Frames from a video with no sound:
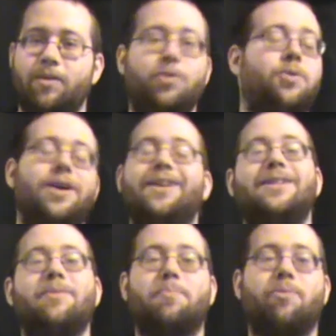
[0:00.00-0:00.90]
Do you
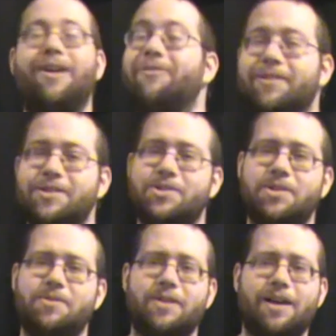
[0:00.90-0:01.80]
guys have a preference?
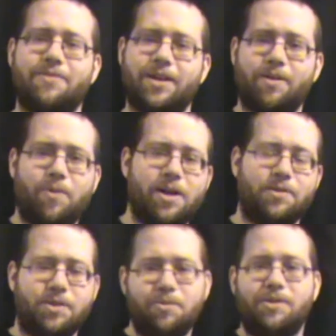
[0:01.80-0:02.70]
Do you have like a way
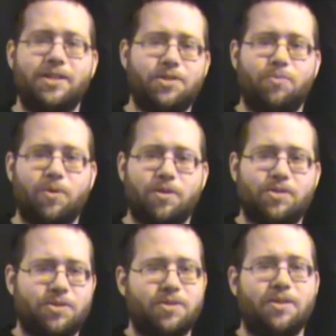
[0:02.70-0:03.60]
you use these
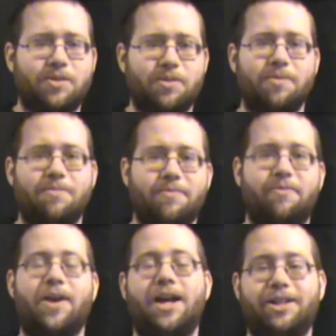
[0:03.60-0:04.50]
words in a certain
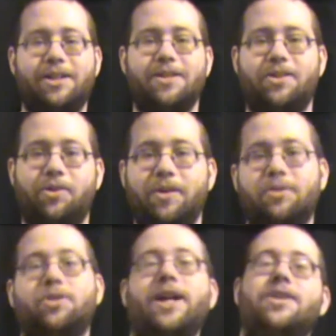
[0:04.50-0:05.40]
fashion? Do you
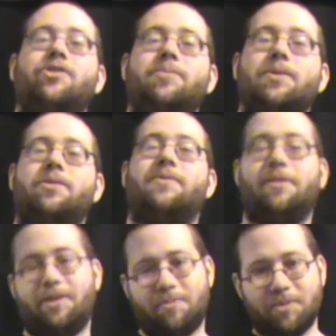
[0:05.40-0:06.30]
interchange them? Are you
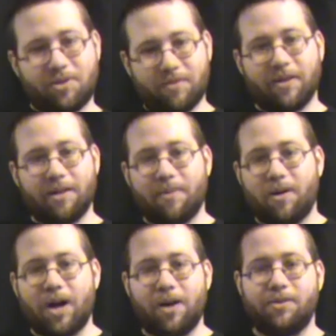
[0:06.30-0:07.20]
very specific
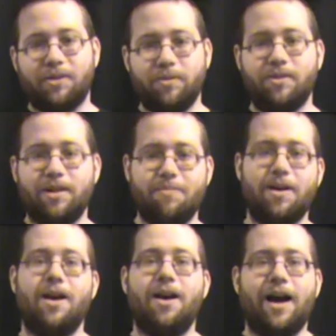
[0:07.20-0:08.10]
about how you use
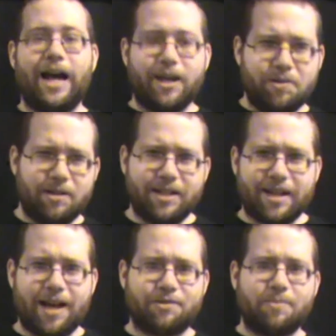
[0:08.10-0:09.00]
them? I usually like
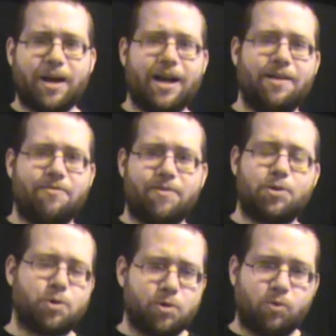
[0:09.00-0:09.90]
to have some kind of
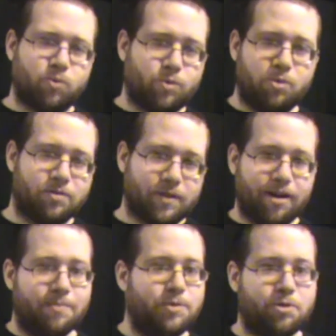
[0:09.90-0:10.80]
internal rules for
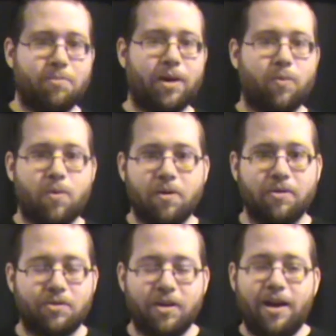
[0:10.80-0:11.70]
how I'm using my
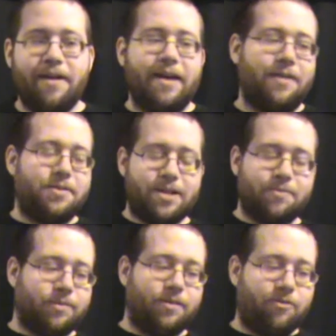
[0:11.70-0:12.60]
words. I've just
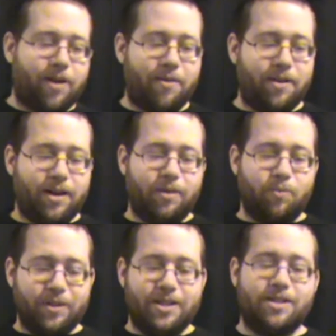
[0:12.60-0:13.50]
never really found any
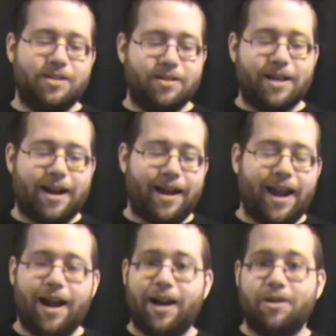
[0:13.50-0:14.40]
reason that I
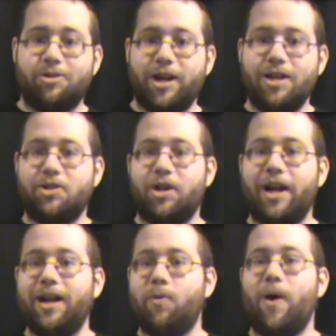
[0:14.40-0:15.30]
can't interchange
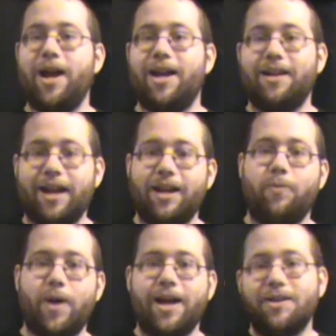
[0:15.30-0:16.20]
anyway and
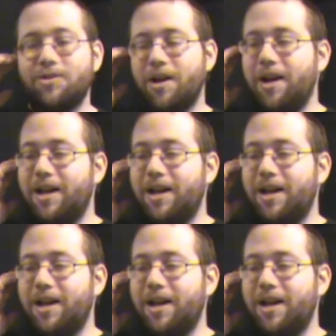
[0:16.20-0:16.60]
anyways.